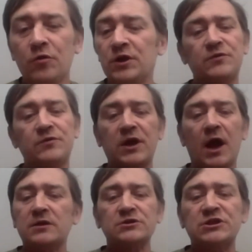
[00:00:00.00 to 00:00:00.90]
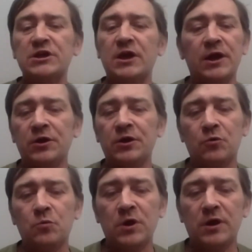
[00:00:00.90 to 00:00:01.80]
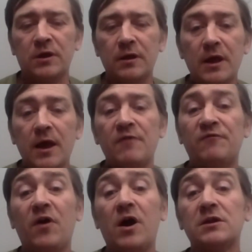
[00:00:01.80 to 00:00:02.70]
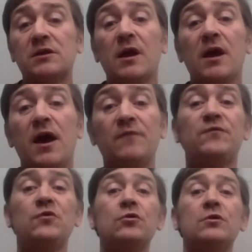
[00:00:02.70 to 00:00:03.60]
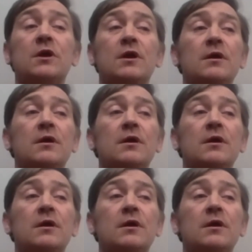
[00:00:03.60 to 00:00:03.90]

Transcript: they, they can't see it any other way. In fact, if you're